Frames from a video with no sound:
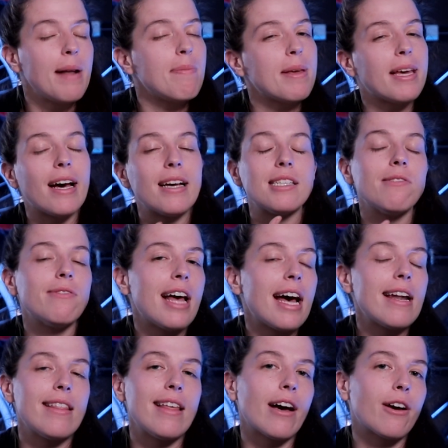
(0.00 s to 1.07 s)
And because of
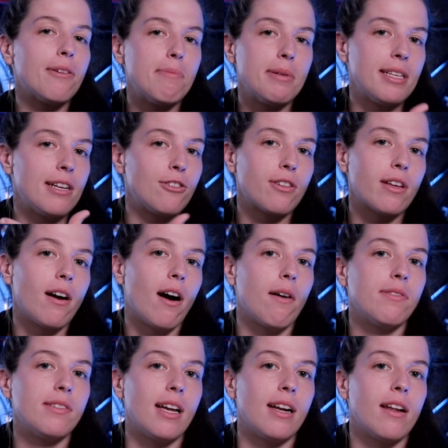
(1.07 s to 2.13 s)
that, that could potentially
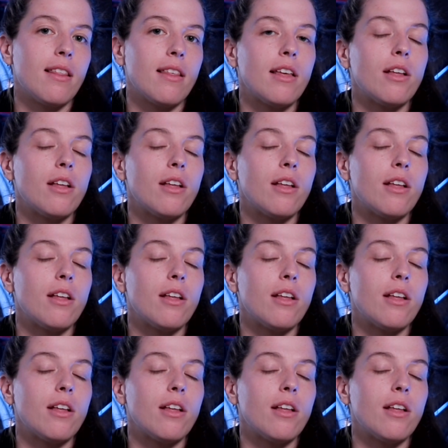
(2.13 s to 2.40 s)
offset